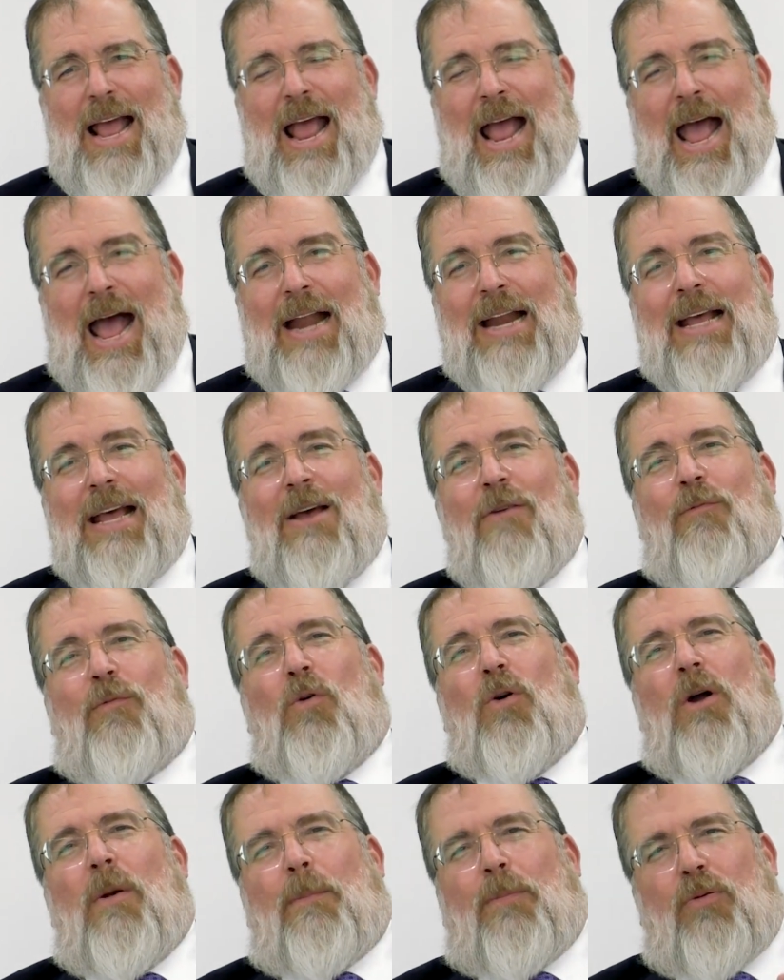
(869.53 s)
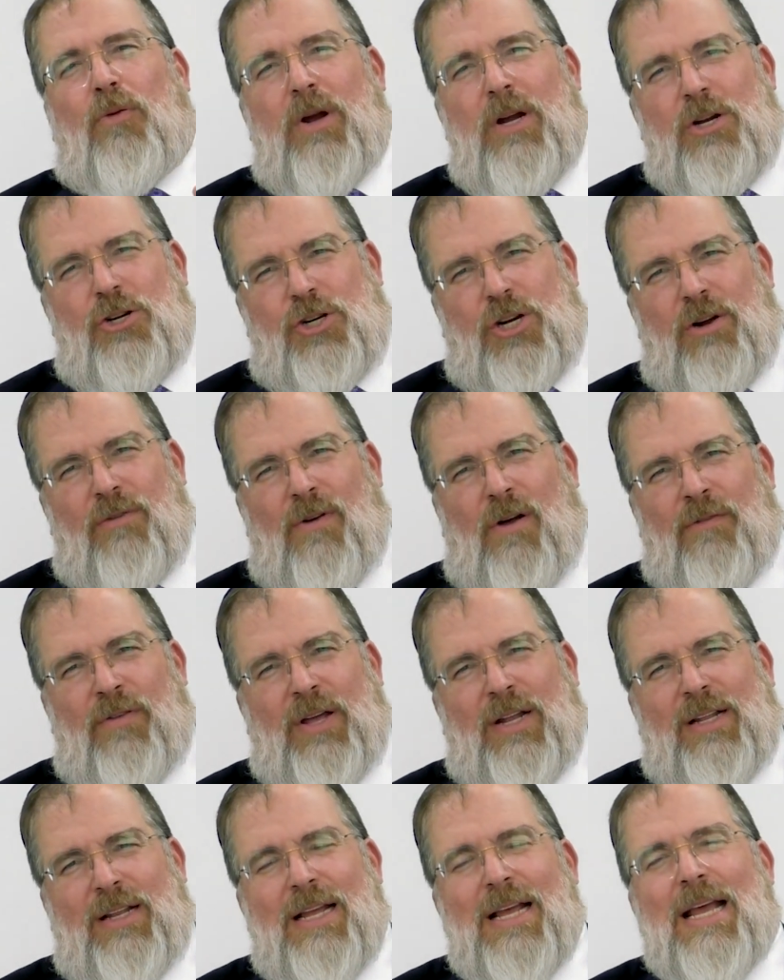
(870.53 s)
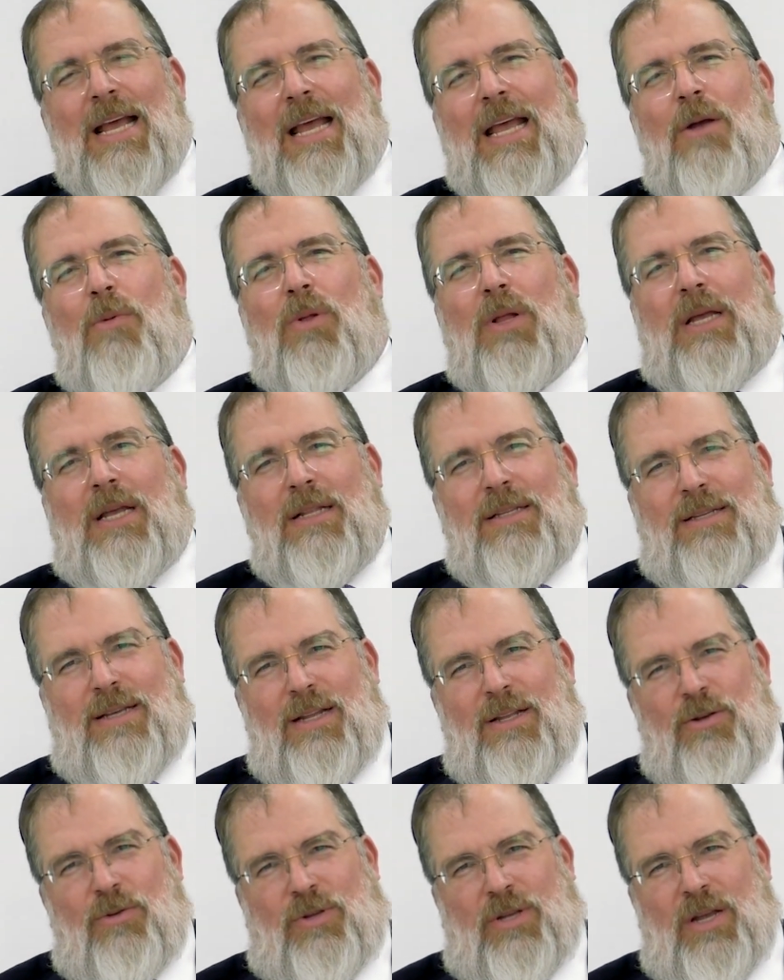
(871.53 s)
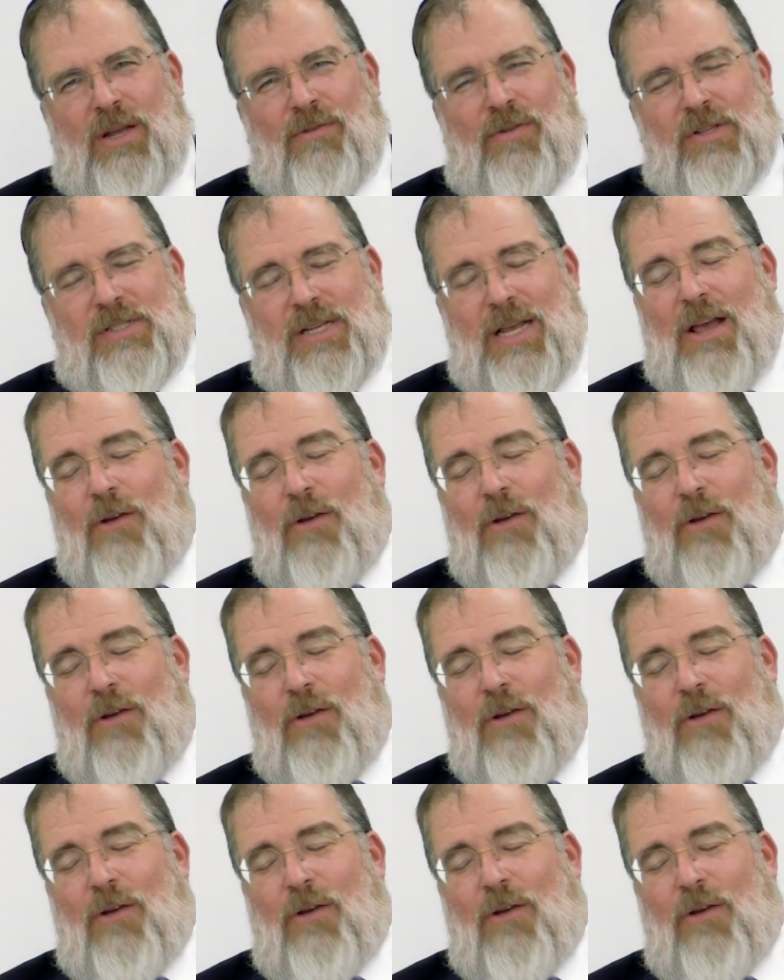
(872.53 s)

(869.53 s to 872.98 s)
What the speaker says: And if we're appreciative of it, he will continue to give us.